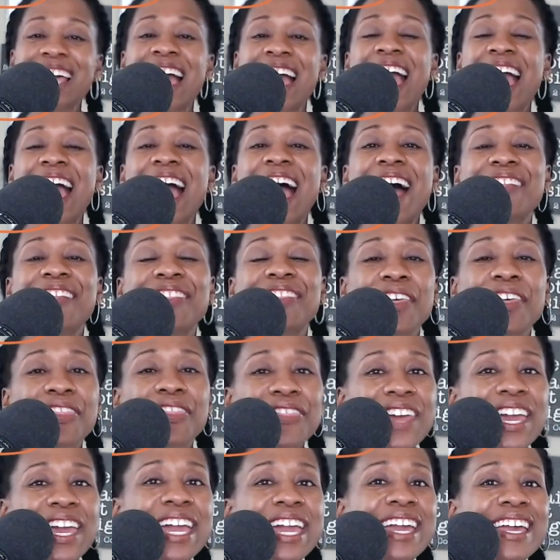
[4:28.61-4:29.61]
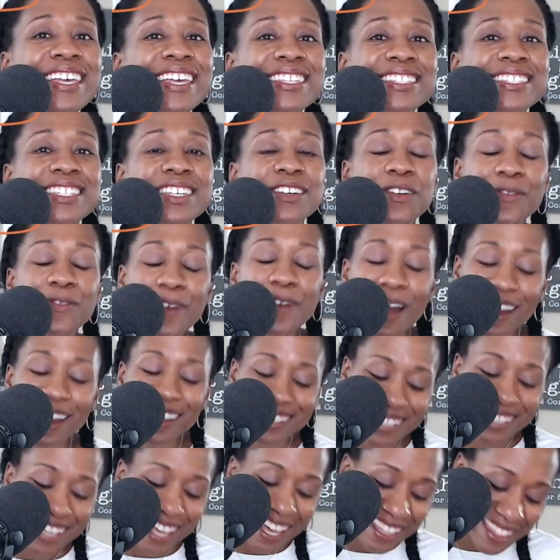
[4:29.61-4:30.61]
And the things of
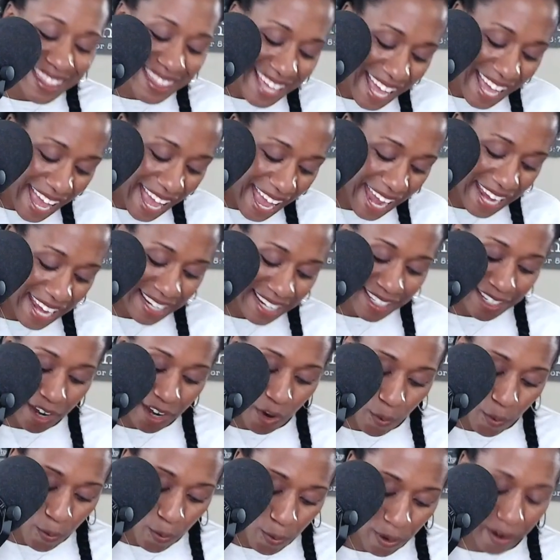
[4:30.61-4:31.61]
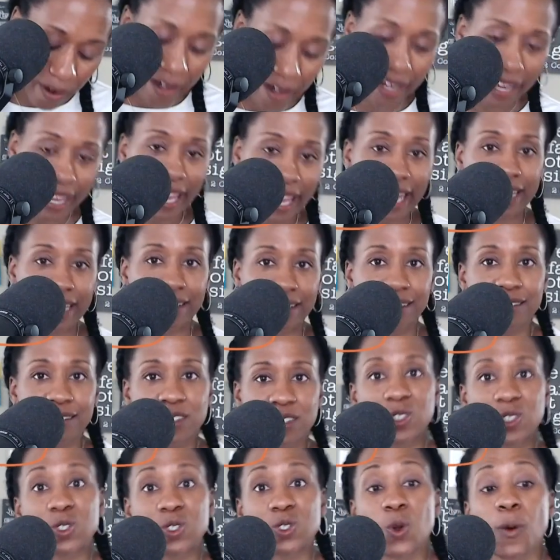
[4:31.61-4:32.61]
Roxanne, they ain't a working.
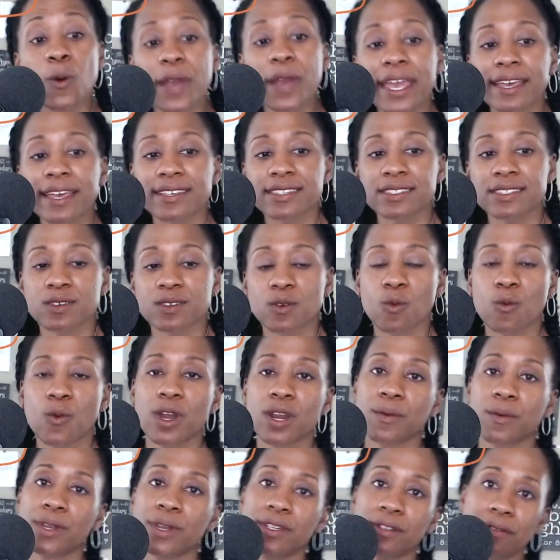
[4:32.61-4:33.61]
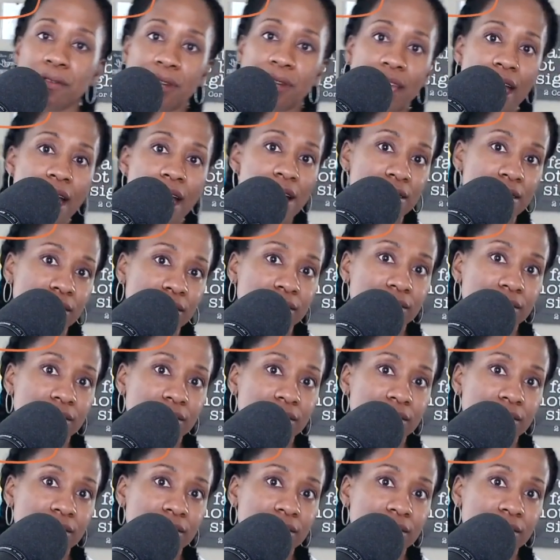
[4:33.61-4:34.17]
Zoinks. What do we do now?